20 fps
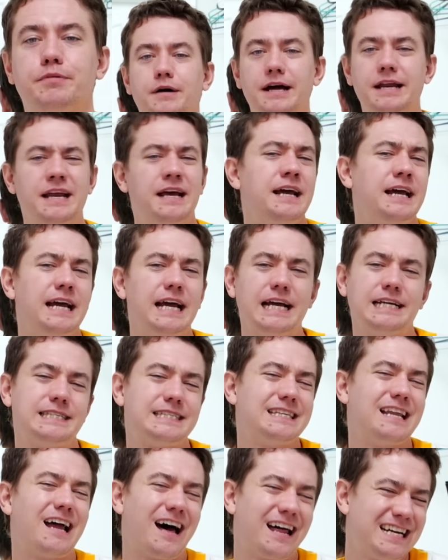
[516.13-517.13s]
But
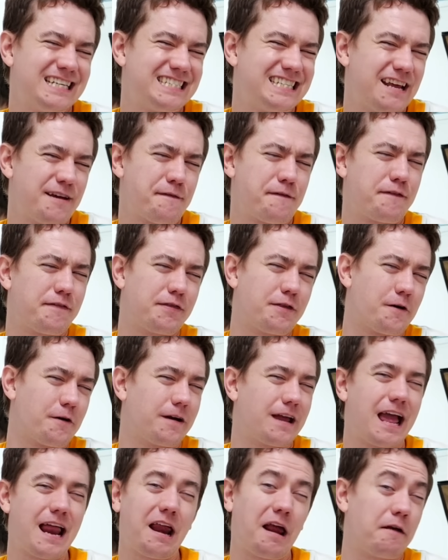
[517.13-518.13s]
it's not as if they're
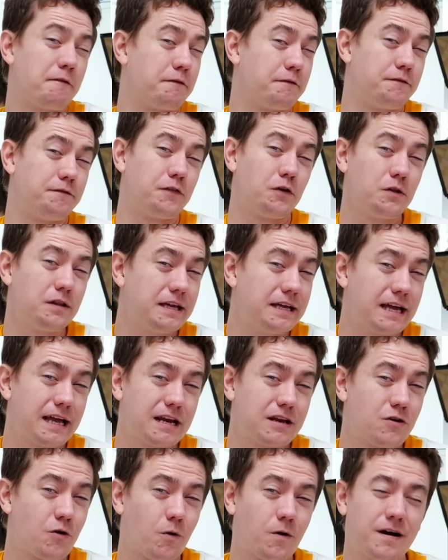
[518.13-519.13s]
getting fully
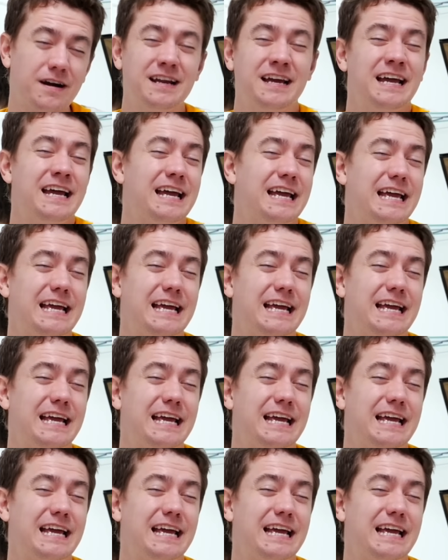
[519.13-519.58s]
ignored.